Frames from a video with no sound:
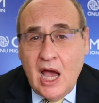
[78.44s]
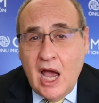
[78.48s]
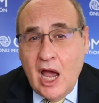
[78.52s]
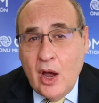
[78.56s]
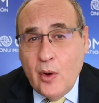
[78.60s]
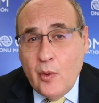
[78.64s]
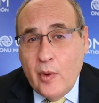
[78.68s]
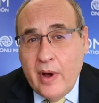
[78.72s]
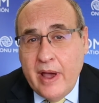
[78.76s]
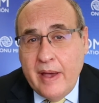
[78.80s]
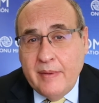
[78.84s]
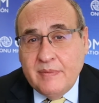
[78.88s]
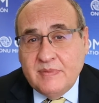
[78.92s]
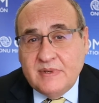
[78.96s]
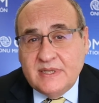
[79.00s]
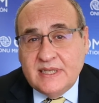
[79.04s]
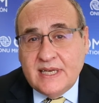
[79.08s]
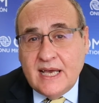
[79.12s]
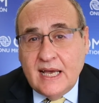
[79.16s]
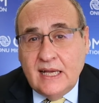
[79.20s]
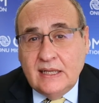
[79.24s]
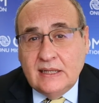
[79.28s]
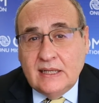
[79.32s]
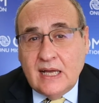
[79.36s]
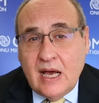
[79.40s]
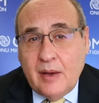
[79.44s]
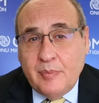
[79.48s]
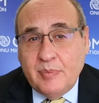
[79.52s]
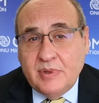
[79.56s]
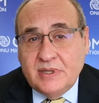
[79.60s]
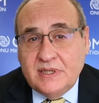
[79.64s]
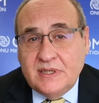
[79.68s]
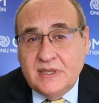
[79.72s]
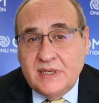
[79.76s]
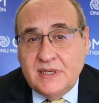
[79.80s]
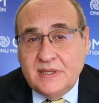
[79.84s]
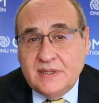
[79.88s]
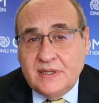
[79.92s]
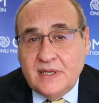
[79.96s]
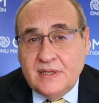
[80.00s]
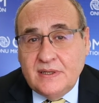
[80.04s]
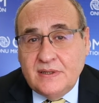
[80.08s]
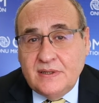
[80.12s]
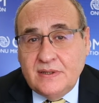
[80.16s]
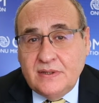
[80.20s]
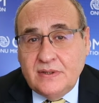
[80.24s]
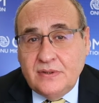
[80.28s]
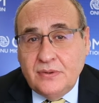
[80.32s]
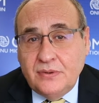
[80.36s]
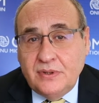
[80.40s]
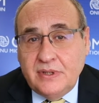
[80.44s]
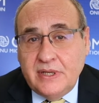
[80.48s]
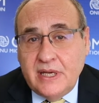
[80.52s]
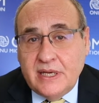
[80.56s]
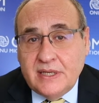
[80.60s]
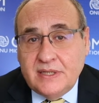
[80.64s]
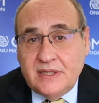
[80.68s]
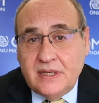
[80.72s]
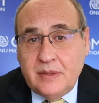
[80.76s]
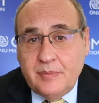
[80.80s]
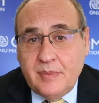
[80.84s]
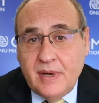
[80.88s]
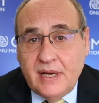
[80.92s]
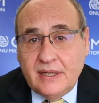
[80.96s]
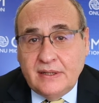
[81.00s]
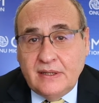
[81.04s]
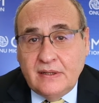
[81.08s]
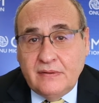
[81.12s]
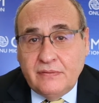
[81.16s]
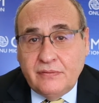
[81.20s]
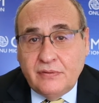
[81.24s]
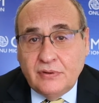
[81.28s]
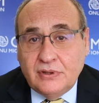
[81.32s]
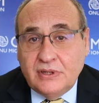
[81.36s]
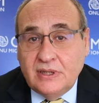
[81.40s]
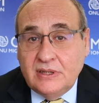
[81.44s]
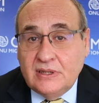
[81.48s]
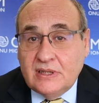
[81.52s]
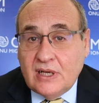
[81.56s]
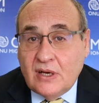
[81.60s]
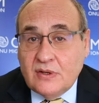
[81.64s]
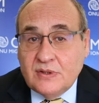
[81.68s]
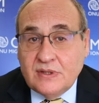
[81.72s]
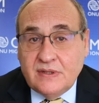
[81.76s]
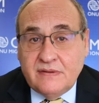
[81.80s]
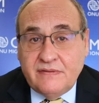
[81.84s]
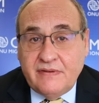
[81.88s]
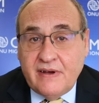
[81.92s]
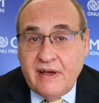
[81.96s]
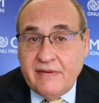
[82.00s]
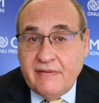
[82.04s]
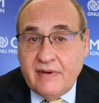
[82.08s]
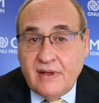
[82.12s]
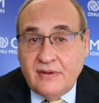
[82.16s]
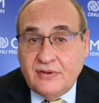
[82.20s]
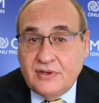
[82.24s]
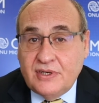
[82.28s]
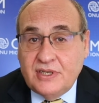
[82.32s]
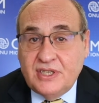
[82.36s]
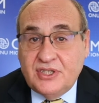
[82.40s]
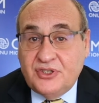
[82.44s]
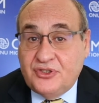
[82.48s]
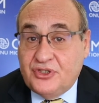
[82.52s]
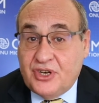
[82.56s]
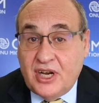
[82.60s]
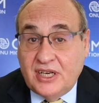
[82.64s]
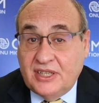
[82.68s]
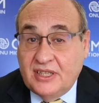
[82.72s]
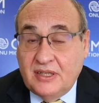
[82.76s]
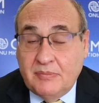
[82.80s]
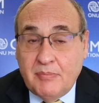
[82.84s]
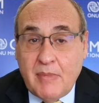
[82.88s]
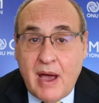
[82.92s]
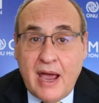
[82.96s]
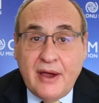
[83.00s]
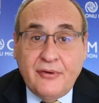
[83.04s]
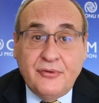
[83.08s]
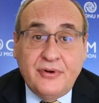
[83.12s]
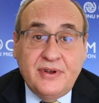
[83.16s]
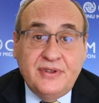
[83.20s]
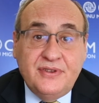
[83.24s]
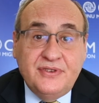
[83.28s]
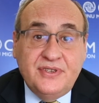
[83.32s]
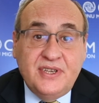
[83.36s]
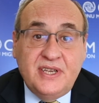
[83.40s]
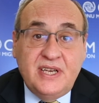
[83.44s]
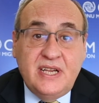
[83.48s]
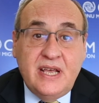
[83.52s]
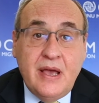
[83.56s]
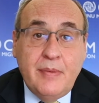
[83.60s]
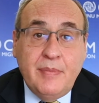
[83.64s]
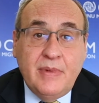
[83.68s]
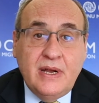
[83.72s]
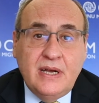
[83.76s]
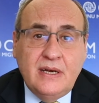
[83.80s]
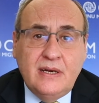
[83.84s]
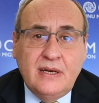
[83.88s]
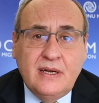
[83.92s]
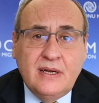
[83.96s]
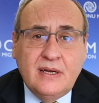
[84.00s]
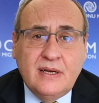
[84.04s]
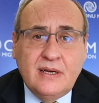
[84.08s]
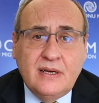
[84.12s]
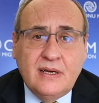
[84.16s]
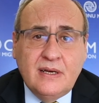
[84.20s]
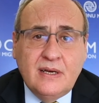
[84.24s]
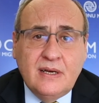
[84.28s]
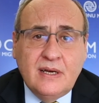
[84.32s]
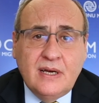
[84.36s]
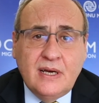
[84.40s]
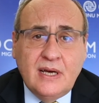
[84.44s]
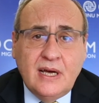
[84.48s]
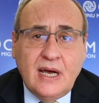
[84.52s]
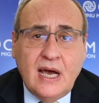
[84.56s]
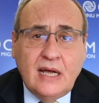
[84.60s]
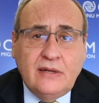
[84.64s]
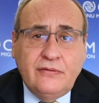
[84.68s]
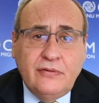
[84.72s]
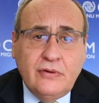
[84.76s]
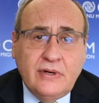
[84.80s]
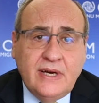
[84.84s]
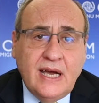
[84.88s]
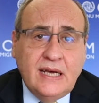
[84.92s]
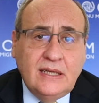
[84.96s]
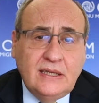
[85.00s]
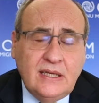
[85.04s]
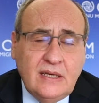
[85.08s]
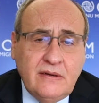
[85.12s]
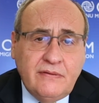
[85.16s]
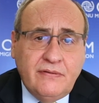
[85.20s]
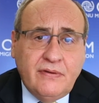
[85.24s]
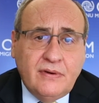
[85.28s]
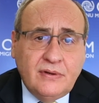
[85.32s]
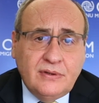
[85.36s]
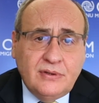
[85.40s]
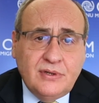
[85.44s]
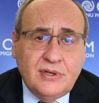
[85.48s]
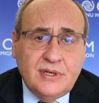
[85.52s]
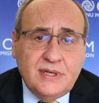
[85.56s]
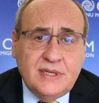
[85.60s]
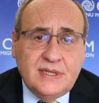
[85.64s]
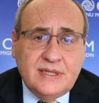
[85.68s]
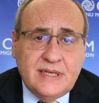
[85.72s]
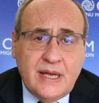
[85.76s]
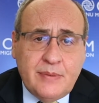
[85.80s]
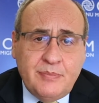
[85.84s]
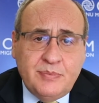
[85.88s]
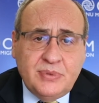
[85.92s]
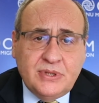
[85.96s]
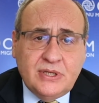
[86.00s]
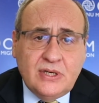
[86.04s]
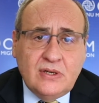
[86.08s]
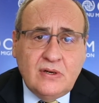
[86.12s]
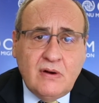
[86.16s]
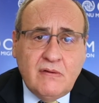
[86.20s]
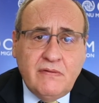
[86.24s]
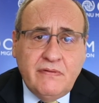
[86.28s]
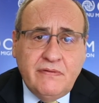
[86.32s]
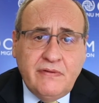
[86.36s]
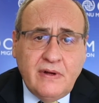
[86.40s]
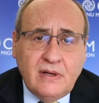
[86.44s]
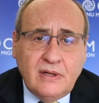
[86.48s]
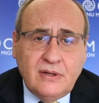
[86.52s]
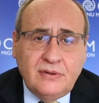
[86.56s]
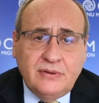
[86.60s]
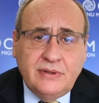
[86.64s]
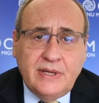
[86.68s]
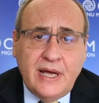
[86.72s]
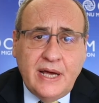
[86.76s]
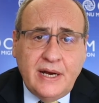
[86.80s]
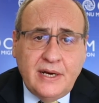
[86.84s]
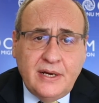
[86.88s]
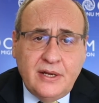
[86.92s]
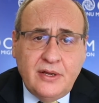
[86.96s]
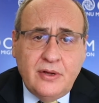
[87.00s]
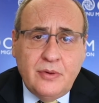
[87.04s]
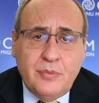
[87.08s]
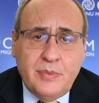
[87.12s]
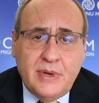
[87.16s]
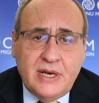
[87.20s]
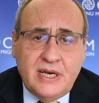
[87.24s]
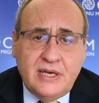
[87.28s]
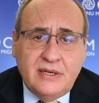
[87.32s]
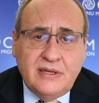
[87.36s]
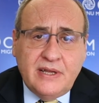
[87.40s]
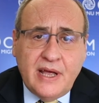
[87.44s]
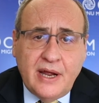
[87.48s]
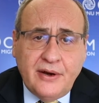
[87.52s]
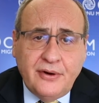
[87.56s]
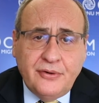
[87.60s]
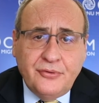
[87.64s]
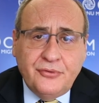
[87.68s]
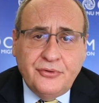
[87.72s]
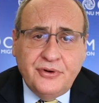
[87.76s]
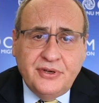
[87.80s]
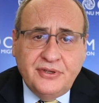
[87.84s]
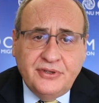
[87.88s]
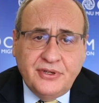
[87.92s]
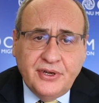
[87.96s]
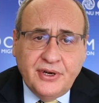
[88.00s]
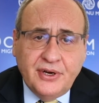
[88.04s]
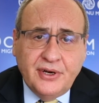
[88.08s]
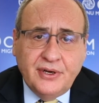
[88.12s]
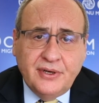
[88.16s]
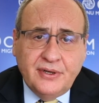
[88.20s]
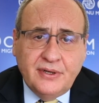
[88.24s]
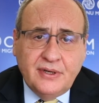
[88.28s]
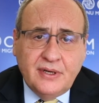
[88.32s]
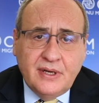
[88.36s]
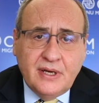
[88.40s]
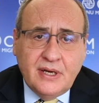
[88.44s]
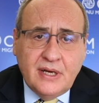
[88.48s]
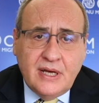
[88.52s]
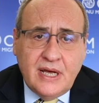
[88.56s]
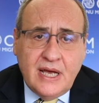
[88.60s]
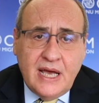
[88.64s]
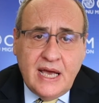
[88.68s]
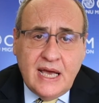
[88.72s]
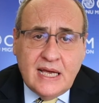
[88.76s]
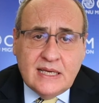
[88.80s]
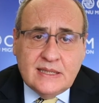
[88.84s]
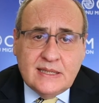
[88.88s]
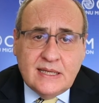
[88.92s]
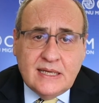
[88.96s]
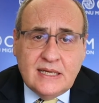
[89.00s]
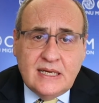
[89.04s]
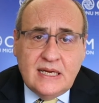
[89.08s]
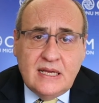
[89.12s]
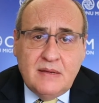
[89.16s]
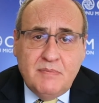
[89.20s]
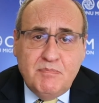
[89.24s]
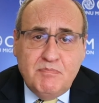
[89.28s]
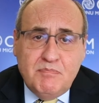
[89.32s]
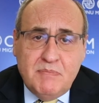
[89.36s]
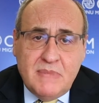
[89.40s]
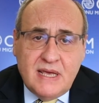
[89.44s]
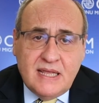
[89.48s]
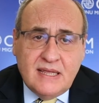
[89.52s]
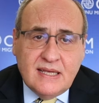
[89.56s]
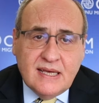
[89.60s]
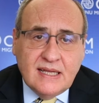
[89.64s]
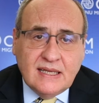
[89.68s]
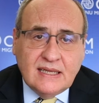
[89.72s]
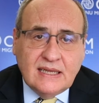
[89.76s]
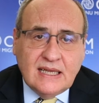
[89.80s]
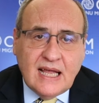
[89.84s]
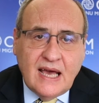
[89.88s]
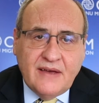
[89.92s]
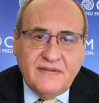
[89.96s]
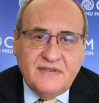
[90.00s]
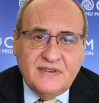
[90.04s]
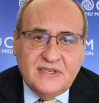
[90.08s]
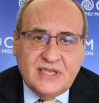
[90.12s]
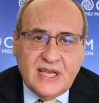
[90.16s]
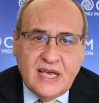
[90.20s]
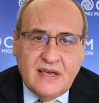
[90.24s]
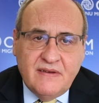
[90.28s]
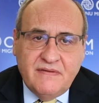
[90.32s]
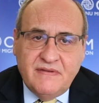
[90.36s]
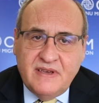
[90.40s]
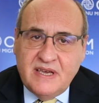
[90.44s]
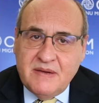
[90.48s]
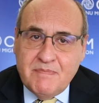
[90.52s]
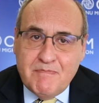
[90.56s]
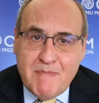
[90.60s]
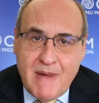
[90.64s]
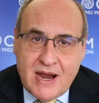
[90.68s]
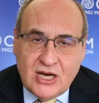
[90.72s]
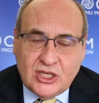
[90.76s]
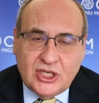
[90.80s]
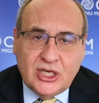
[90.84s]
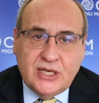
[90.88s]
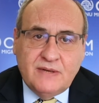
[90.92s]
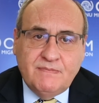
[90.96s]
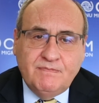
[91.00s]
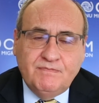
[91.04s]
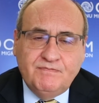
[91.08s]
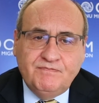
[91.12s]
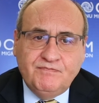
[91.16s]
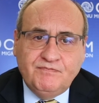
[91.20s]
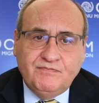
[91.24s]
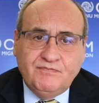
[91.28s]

IOM scaled up assistance to the estimated 14,500 stranded migrants in Yemen, advocating for the resumption of voluntary humanitarian return as an immediate life-saving measure.